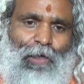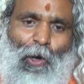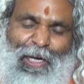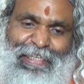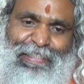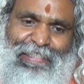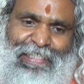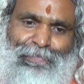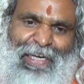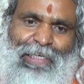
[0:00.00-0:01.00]
or
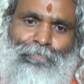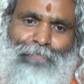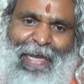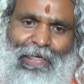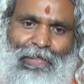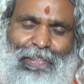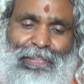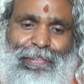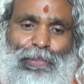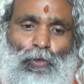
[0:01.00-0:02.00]
discriminative
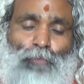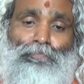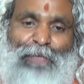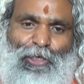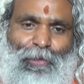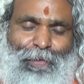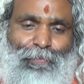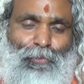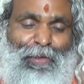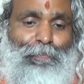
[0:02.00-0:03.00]
faculty to be